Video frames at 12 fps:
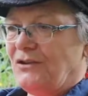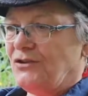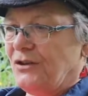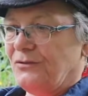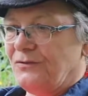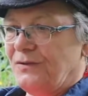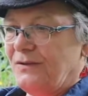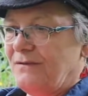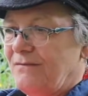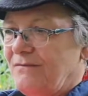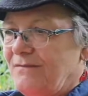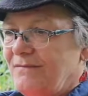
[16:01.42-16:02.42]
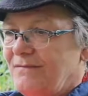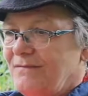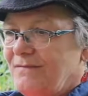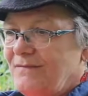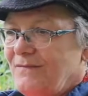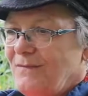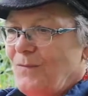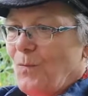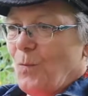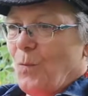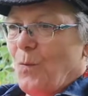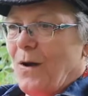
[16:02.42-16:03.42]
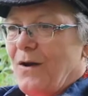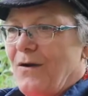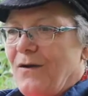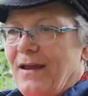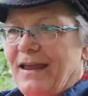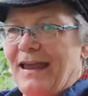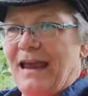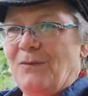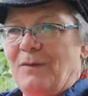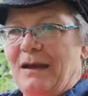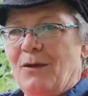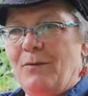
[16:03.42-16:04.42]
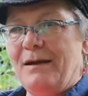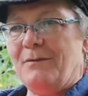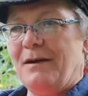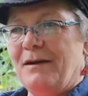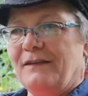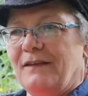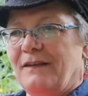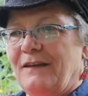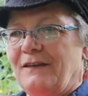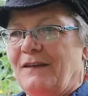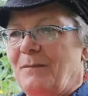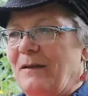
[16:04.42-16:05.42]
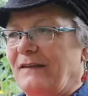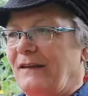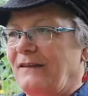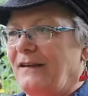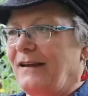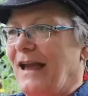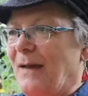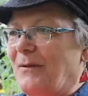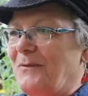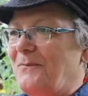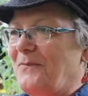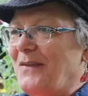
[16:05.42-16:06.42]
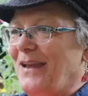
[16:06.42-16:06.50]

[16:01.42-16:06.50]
children where they can't really go anywhere is the 16 by 16 cabin.